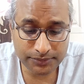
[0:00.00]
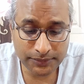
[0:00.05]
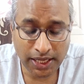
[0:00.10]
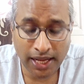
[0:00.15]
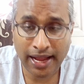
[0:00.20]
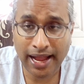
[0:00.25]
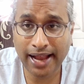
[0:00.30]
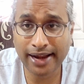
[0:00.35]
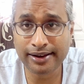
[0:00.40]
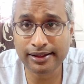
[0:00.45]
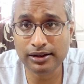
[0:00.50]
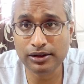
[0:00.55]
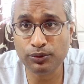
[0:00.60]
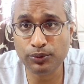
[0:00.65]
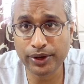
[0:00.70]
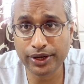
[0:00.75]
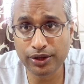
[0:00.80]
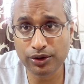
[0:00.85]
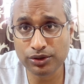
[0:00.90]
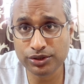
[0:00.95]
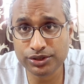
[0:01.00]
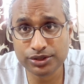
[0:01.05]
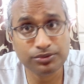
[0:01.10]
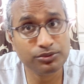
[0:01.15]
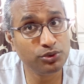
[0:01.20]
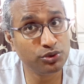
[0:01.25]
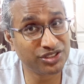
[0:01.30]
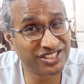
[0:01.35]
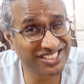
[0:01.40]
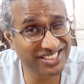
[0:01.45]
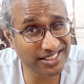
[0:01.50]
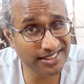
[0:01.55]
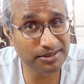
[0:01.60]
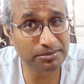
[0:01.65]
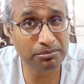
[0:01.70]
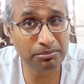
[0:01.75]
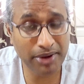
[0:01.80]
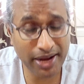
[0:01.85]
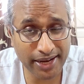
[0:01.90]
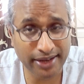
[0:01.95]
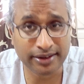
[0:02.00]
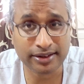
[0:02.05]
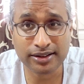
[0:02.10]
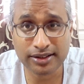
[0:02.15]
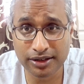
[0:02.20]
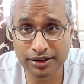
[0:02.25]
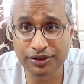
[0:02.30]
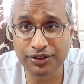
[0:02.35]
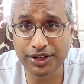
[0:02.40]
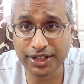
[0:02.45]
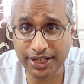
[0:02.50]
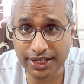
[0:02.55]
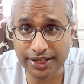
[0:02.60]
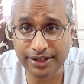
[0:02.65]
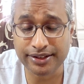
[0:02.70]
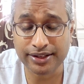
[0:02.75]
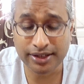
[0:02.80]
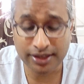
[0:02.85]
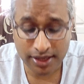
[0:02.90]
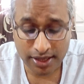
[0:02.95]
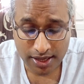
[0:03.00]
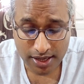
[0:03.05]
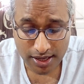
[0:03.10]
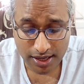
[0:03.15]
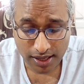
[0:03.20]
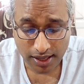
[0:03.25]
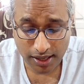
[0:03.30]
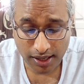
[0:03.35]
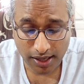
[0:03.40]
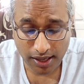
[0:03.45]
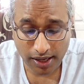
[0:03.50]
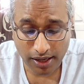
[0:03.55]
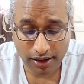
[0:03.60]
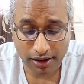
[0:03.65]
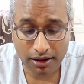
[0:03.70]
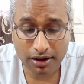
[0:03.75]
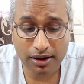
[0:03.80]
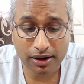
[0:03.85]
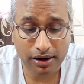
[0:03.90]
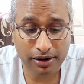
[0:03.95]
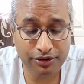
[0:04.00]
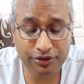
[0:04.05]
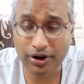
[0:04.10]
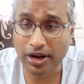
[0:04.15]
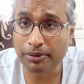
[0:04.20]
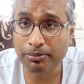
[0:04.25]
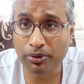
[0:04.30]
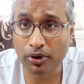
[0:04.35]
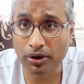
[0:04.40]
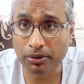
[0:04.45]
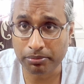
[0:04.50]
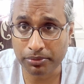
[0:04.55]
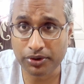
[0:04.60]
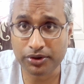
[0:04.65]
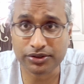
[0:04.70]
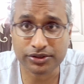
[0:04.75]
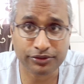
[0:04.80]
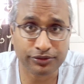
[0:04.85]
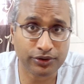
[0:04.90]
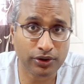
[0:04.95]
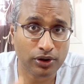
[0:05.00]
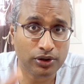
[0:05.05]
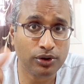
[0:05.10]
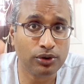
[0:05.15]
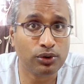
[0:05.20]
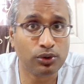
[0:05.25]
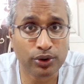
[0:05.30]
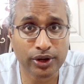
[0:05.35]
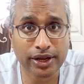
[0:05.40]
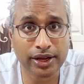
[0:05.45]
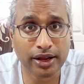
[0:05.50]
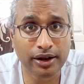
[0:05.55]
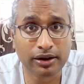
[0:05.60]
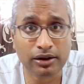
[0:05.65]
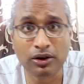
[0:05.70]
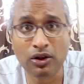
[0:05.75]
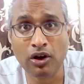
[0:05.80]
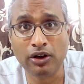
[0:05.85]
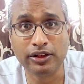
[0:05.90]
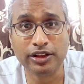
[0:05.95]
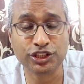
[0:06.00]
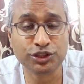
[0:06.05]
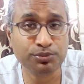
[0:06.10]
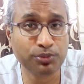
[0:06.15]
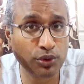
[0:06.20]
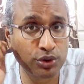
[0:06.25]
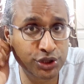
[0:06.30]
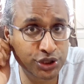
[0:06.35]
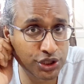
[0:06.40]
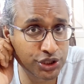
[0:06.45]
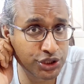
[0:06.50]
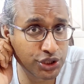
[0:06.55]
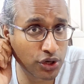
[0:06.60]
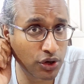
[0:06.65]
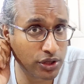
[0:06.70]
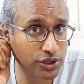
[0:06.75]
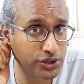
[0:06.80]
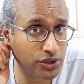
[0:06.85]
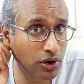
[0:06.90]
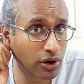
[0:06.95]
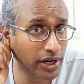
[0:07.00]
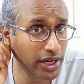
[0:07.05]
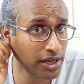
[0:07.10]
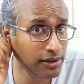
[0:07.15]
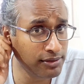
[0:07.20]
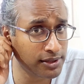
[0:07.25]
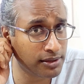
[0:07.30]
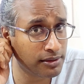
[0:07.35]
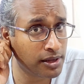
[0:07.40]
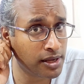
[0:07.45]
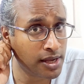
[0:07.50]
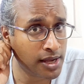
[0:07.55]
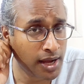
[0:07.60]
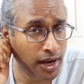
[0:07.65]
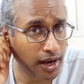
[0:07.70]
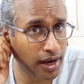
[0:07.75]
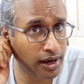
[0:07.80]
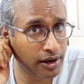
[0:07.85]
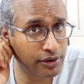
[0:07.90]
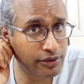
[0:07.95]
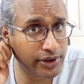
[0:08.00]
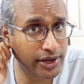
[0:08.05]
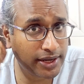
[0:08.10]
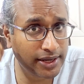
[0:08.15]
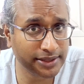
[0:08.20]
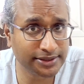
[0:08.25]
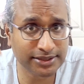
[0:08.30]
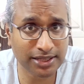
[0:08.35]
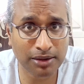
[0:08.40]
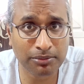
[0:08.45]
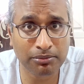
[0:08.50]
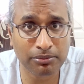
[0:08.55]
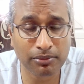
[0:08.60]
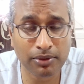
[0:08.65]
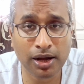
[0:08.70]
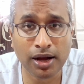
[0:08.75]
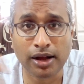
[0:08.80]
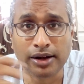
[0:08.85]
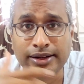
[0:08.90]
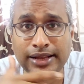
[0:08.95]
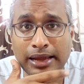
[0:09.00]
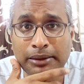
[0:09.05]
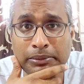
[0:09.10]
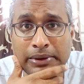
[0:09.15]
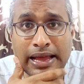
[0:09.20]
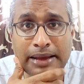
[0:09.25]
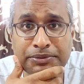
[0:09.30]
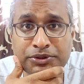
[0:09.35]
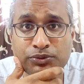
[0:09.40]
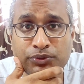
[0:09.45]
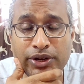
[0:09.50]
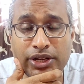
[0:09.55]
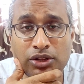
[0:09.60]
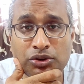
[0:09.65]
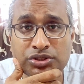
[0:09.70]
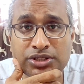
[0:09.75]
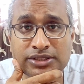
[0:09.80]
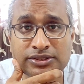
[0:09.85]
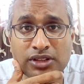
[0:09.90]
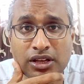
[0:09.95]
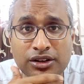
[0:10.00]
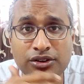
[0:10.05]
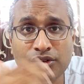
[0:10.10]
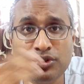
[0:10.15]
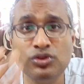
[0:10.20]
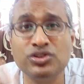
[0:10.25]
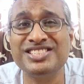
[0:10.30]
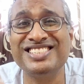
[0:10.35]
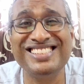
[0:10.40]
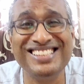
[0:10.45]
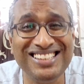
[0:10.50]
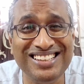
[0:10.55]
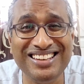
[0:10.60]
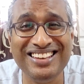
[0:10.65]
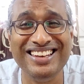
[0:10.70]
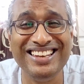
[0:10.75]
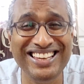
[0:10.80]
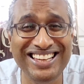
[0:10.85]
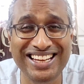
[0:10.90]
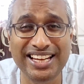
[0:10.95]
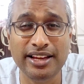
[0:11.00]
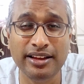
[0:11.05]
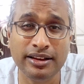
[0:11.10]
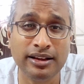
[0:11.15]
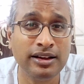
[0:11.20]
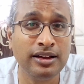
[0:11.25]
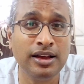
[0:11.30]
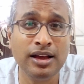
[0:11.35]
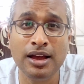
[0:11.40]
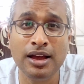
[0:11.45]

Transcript: handheld videos, you still might need a tripod, because if you're looking at long exposure shots or even creating some time-lapse videos, etc., you still need